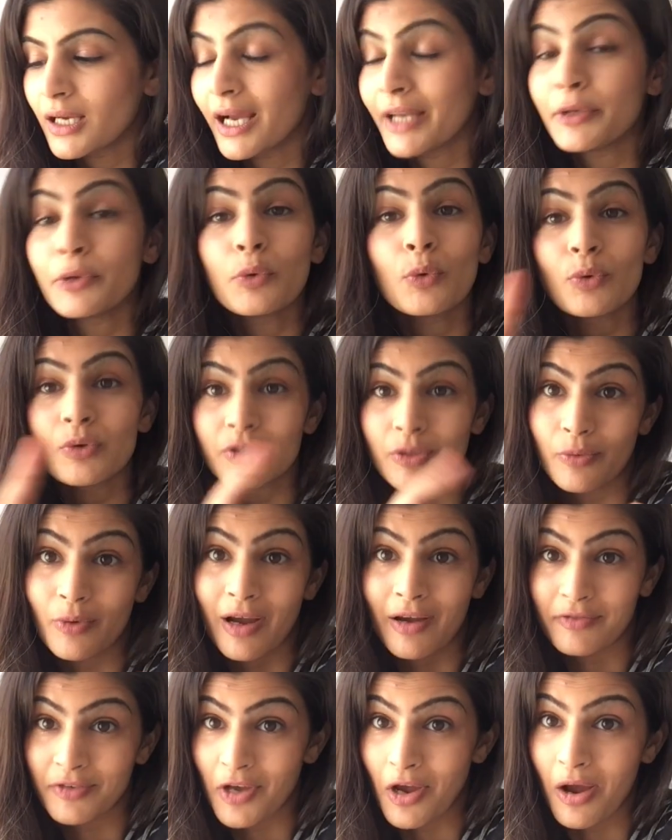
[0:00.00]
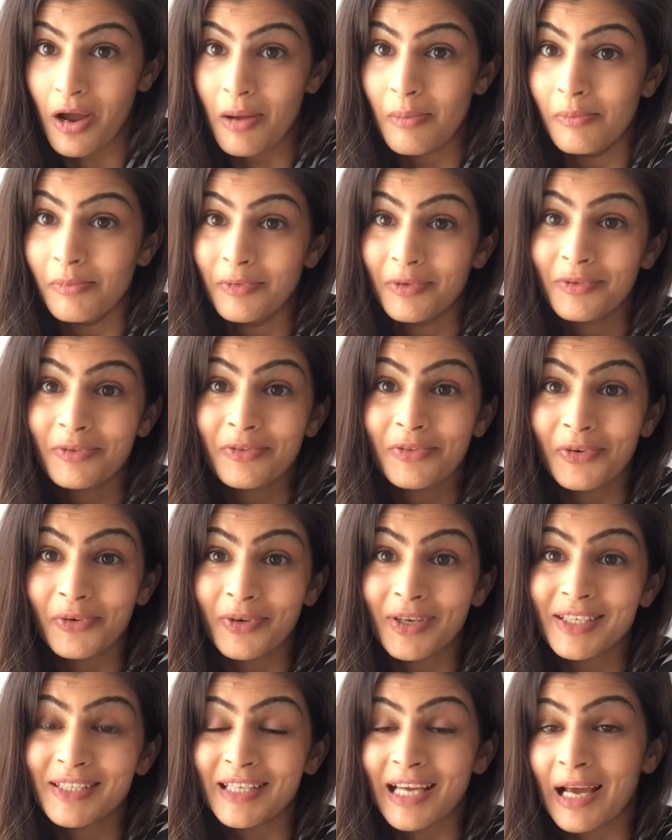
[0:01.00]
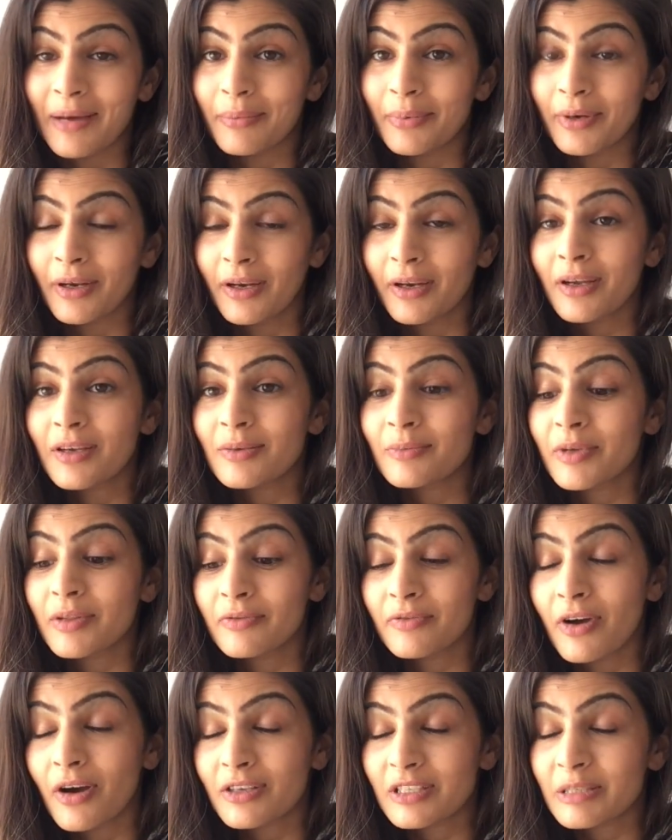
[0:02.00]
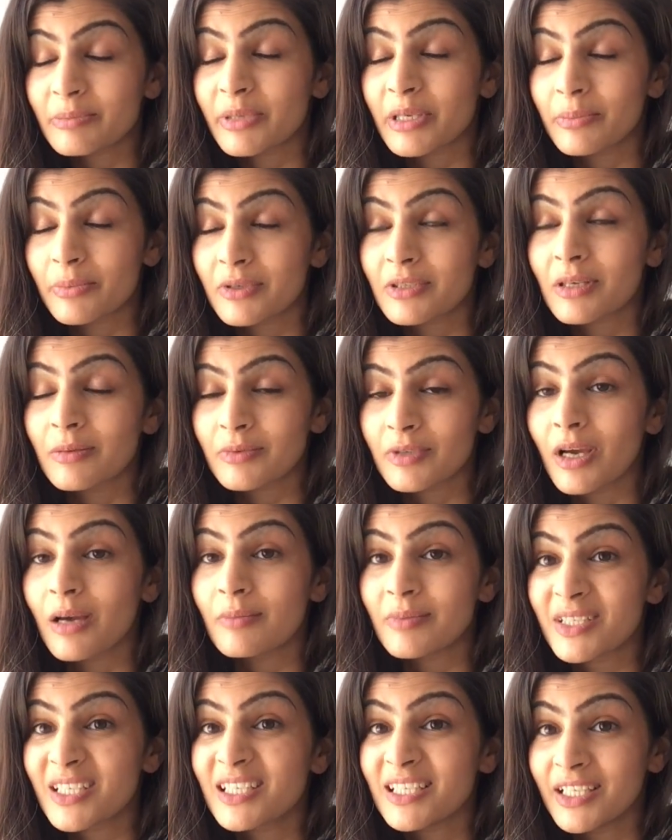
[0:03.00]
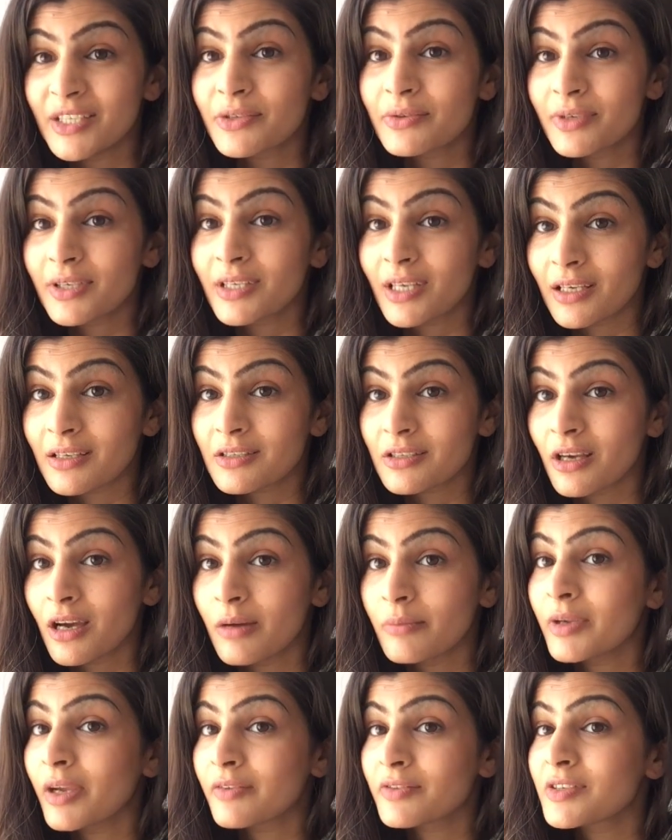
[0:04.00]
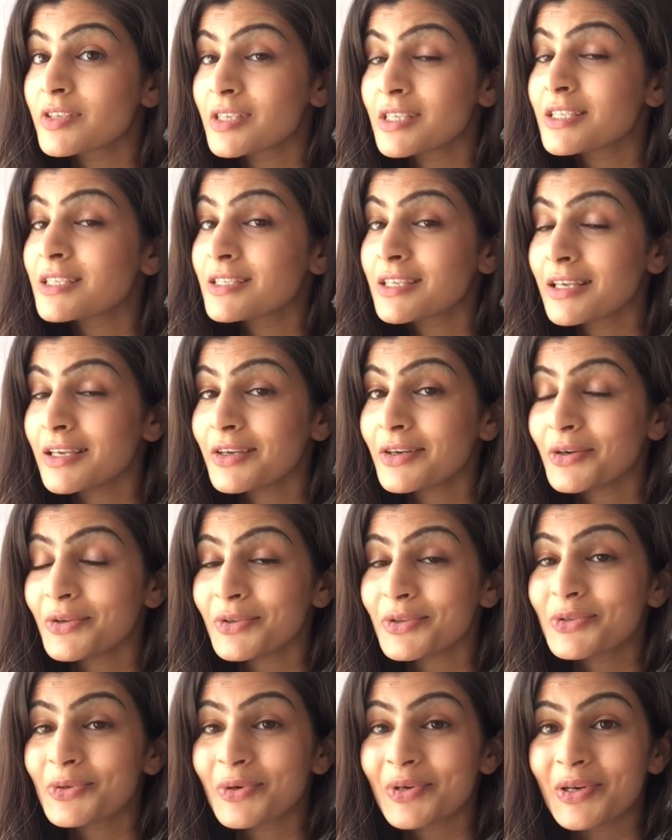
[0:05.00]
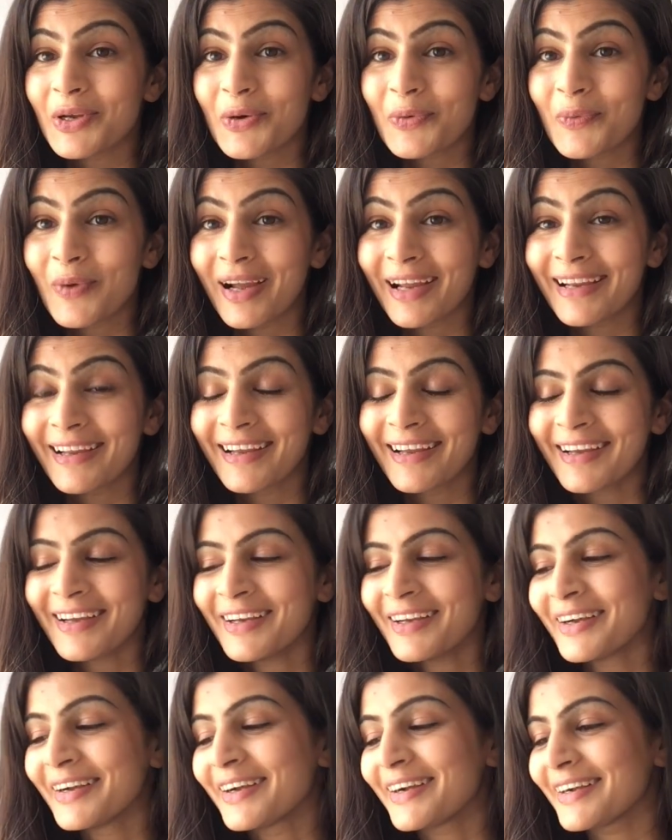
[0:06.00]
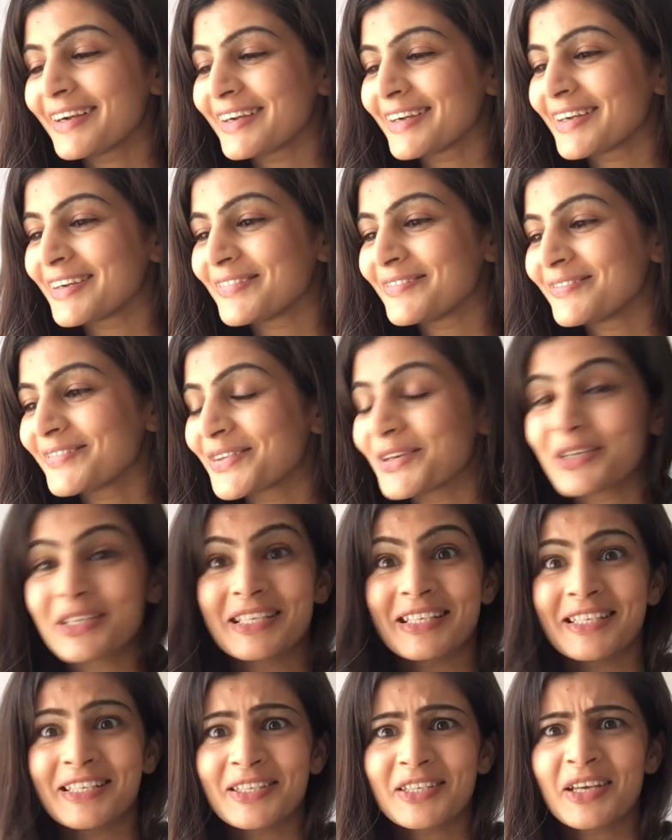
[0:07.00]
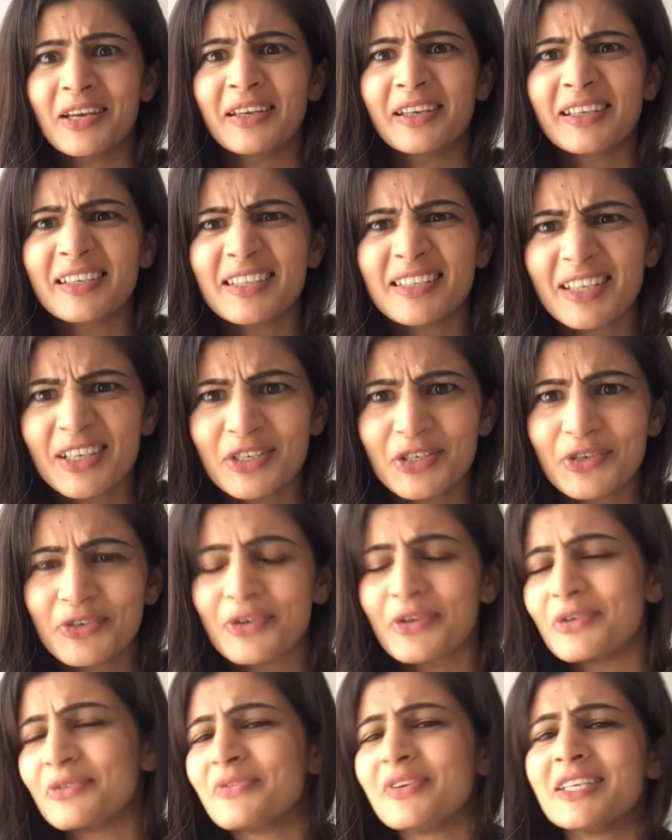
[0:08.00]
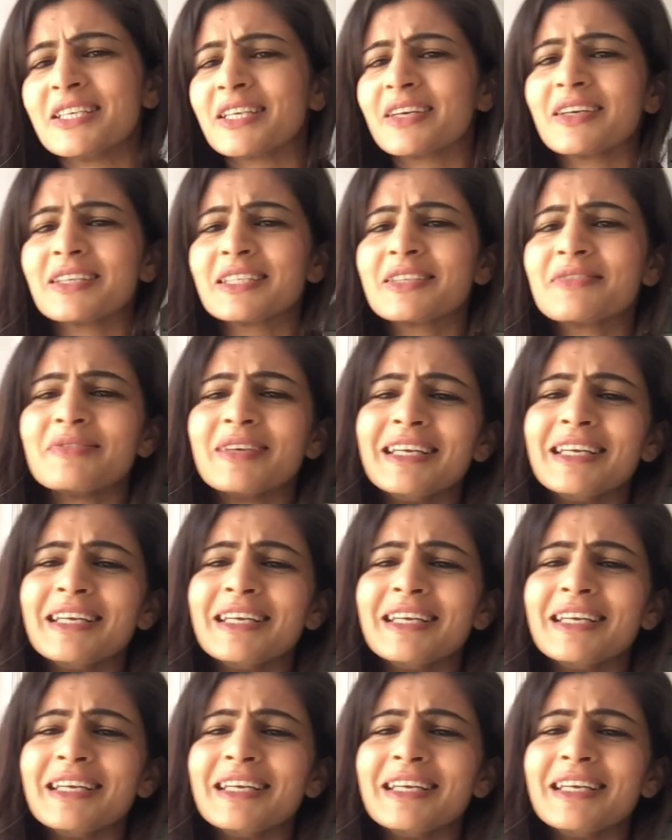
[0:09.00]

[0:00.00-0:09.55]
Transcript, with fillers: and you also will have time for it to happen I know with Vata people sometimes it literally takes time you have to just sit on the toilet and wait um, gosh, this is turning into such a crude video, I didn't